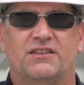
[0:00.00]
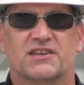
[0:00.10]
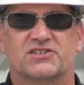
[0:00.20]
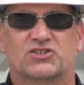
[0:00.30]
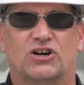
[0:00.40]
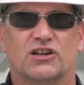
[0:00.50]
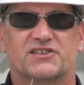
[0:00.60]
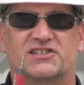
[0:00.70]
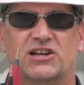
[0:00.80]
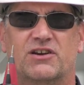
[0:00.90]
This is called a
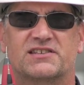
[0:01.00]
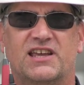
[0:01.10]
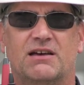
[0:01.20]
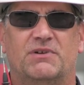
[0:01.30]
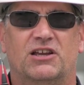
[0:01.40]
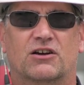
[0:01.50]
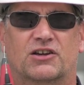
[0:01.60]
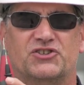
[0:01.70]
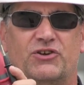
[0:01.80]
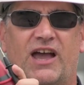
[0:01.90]
series amp meter
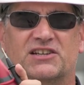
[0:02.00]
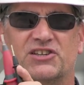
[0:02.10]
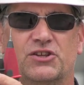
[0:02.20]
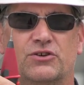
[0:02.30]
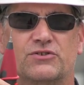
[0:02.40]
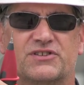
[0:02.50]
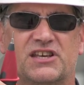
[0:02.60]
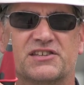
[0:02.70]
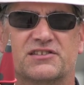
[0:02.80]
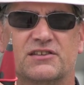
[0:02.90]
because you actually use
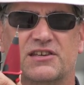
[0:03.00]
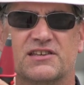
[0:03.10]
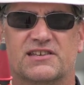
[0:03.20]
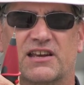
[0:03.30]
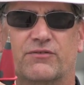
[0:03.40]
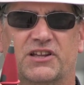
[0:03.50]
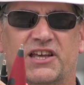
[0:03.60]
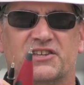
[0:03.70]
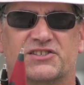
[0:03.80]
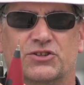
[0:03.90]
this set of
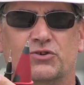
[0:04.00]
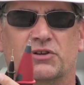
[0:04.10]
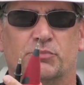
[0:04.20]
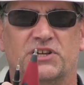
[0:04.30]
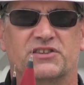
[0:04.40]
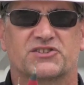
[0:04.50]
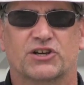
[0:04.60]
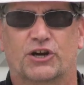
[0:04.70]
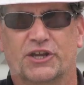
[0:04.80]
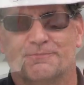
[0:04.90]
leads to complete the
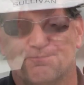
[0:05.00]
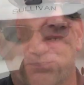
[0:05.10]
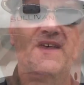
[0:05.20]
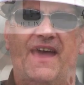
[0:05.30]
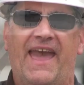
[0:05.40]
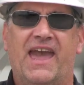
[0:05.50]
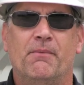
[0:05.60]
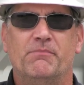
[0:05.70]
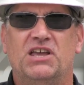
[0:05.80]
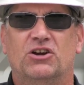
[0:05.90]
circuit. The
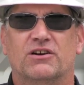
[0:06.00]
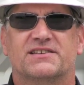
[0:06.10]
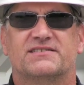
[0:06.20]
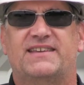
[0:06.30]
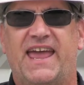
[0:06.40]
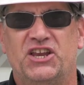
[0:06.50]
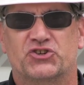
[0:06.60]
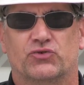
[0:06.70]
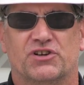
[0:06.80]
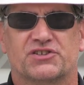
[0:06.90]
amp meter is
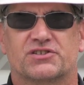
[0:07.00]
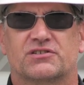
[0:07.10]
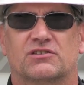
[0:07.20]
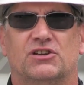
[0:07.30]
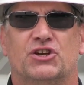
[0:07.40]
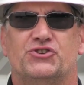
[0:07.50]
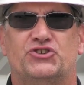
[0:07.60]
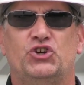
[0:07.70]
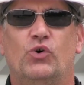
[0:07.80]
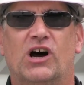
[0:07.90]
dangerous
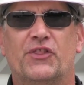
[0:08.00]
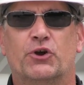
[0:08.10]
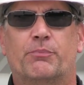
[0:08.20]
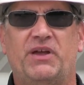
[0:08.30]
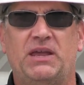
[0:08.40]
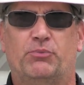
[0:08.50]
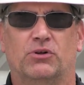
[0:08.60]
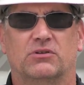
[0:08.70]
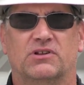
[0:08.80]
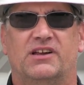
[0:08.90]
to other
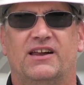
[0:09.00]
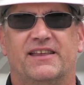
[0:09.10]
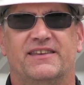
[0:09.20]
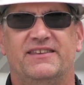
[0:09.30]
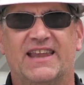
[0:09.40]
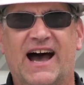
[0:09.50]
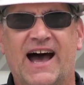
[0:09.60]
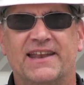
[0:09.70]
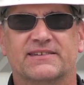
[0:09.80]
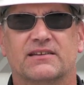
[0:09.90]
people,
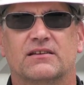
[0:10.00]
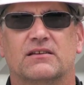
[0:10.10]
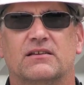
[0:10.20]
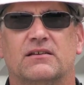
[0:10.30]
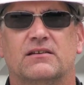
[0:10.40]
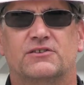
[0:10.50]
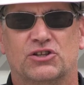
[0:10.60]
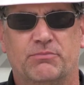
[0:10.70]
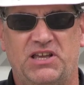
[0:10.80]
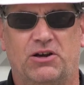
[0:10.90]
not to
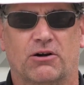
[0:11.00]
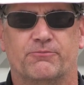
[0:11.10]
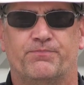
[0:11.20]
the meter,